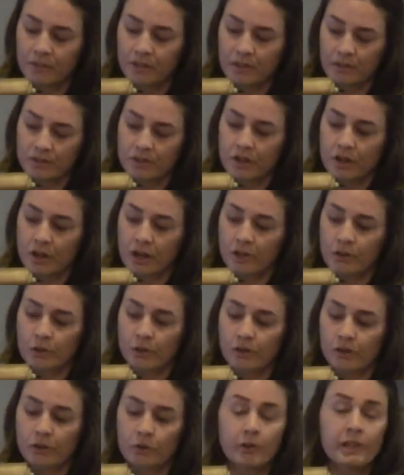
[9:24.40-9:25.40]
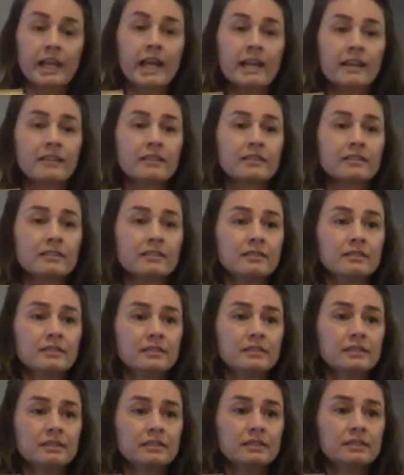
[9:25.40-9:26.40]
Here's a God who can create
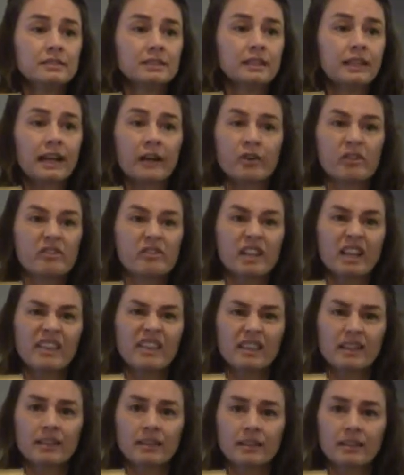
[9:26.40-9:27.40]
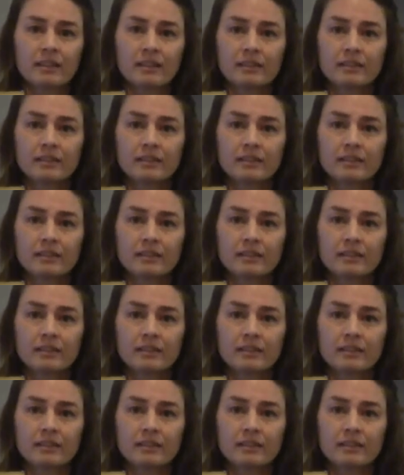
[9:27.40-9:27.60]
out of nothing.